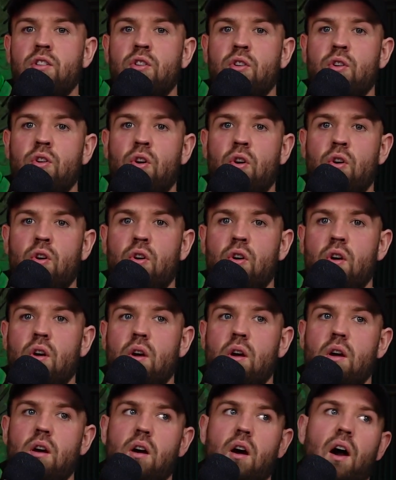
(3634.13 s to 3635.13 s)
you
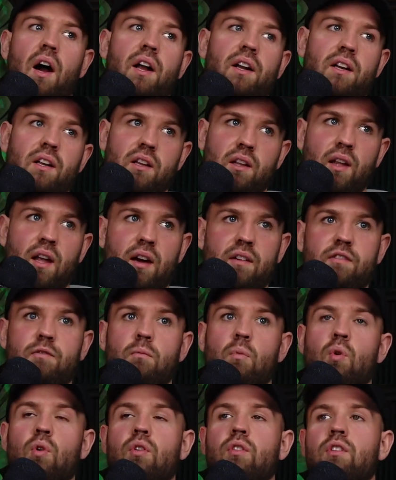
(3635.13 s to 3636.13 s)
and can lift
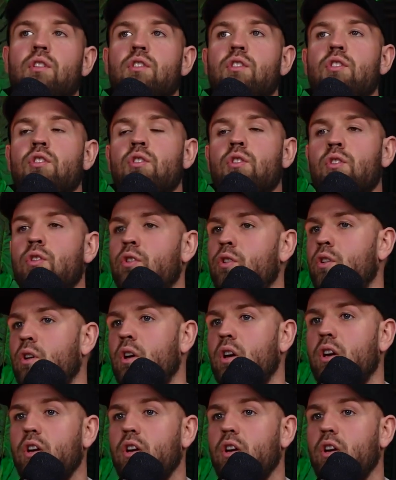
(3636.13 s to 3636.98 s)
more than you.